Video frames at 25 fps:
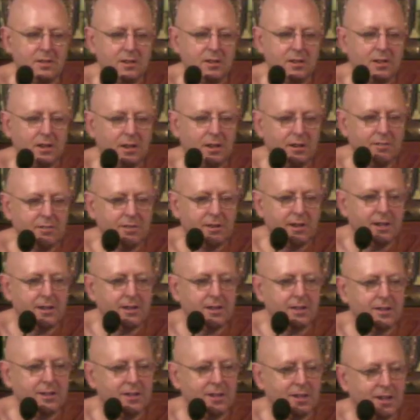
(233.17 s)
I've had a
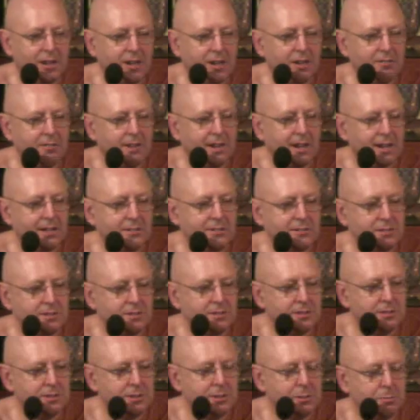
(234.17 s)
car
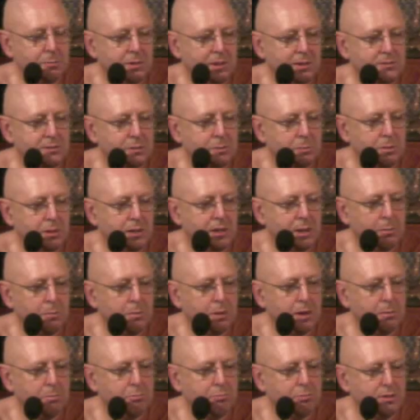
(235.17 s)
accident, it must have been in
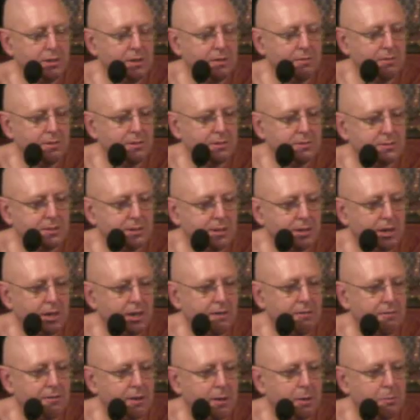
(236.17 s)
my previous
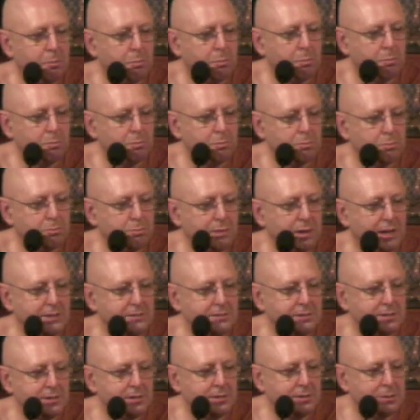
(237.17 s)
life. I
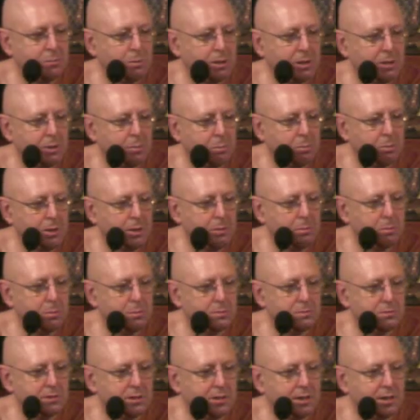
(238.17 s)
bashed into other
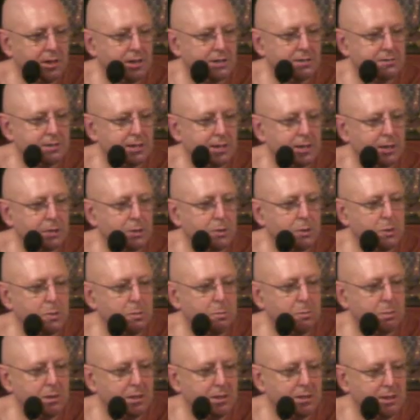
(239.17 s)
people's cars. That couldn't be the